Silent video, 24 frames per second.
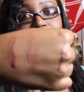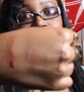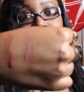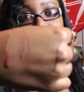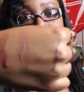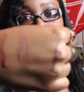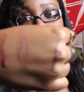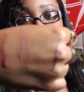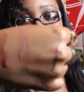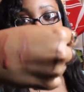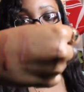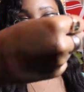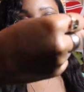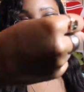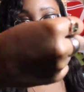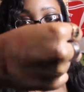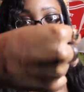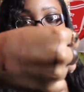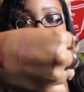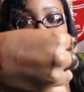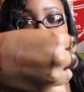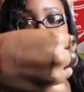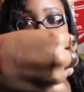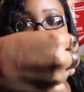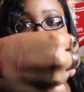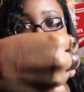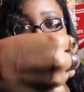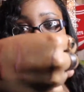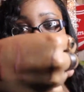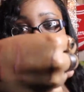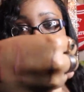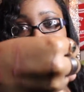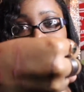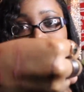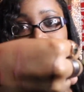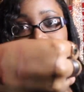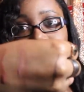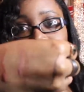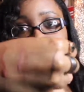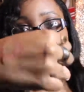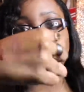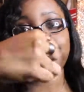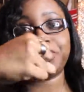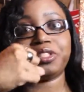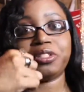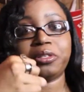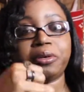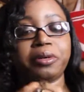for my brows.
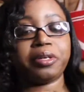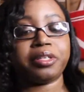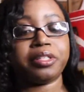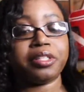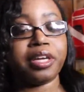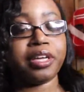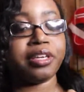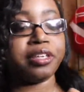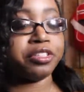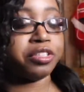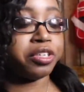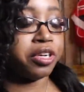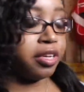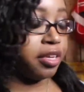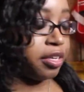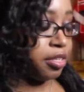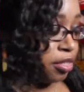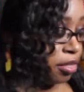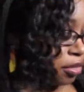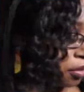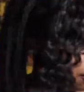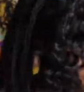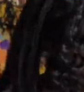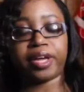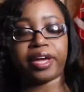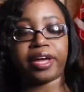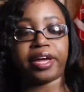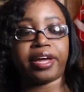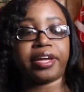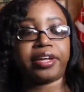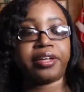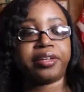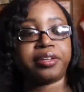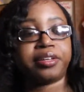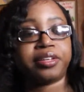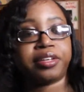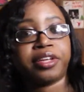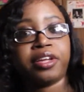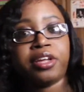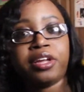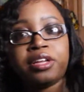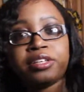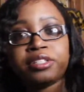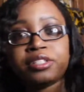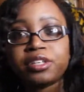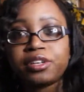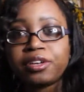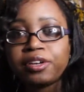I'm so excited to try that too. Okay,
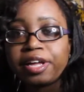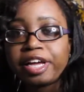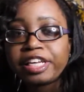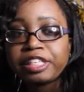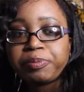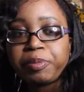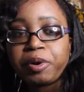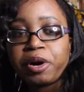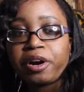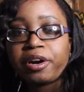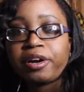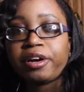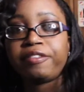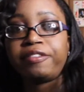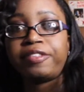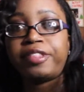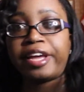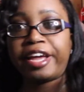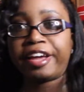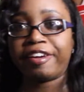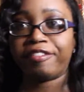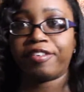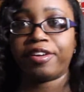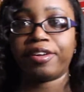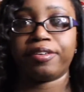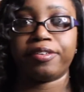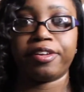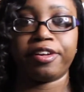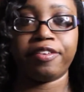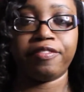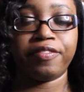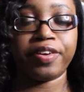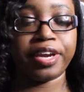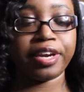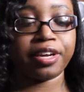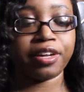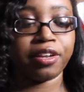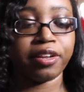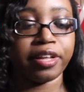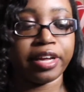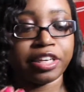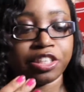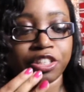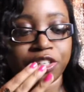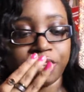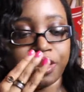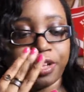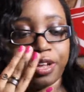so the last part of the Havana
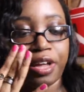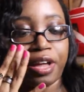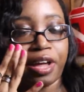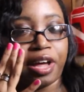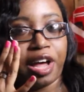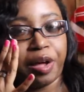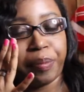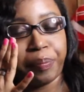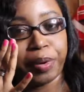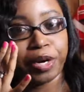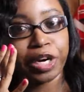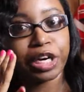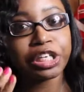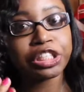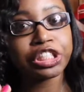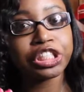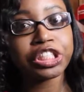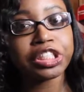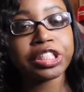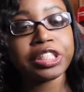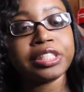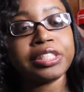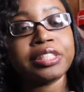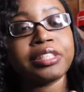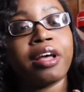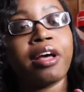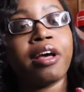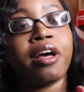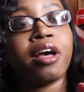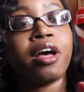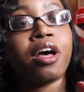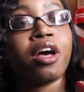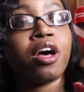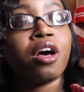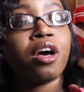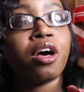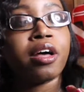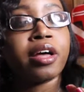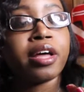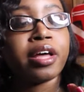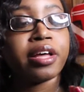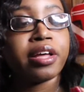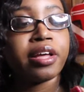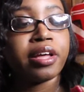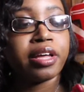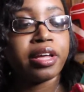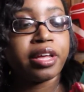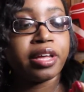collection that I purchased
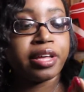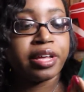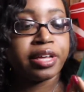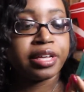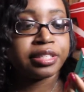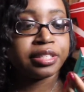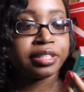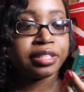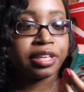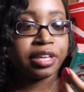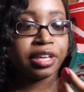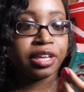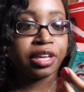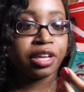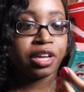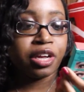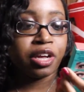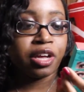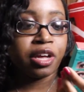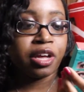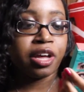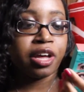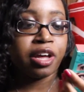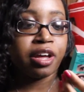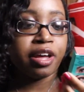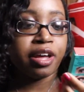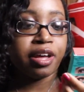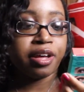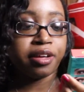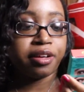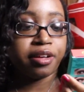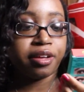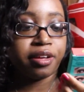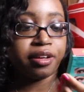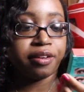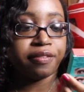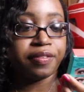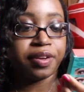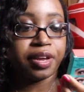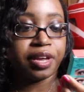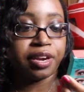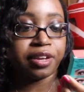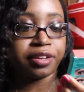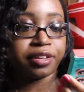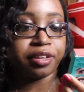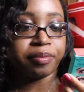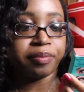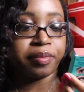is the
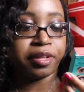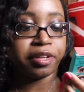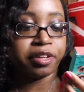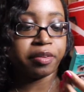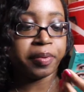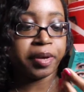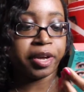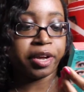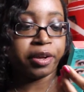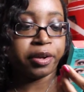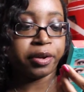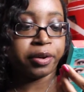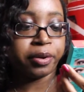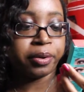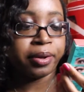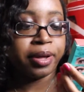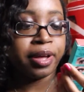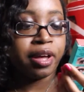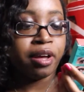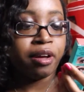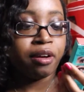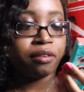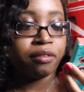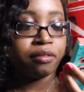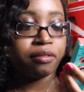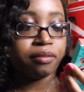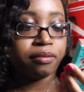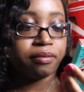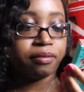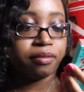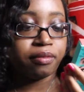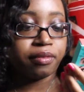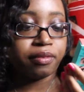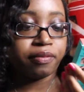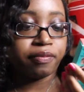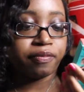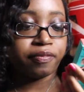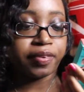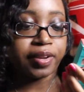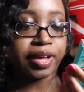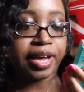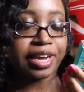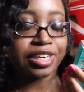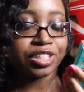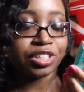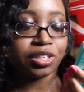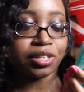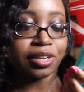Havana Camila Cabello
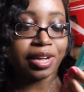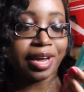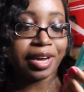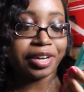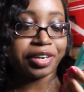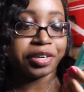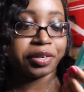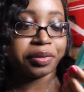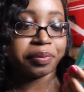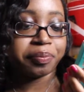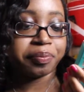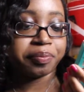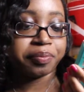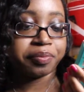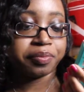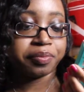Flash Liner.